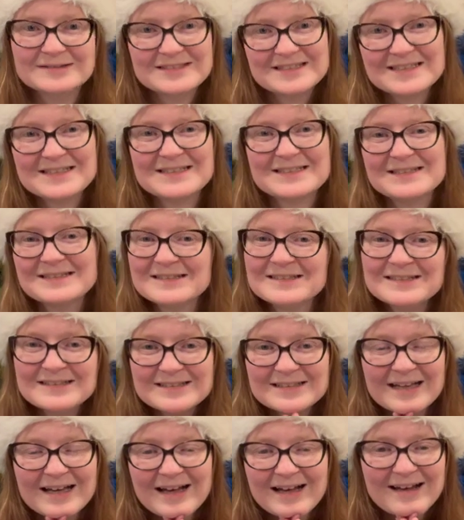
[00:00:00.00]
Just, oh,
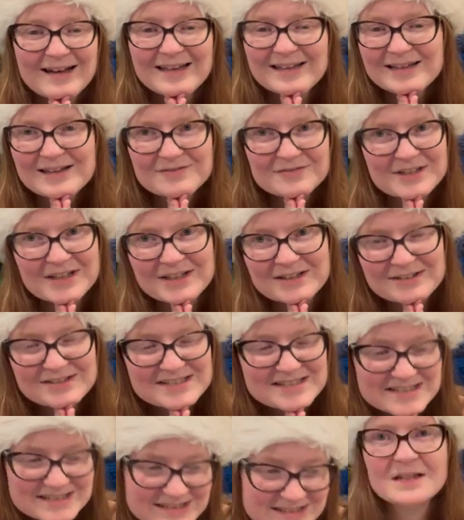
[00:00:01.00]
I love
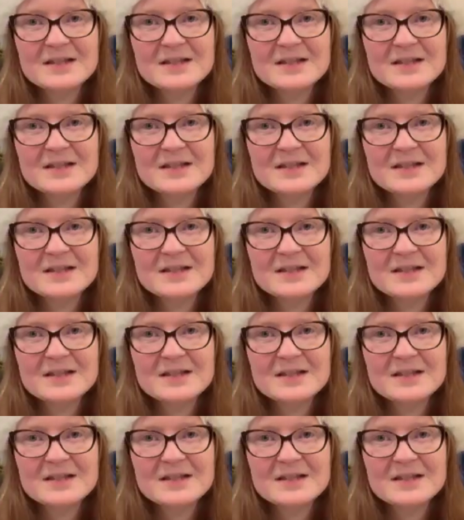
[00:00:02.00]
cuddles.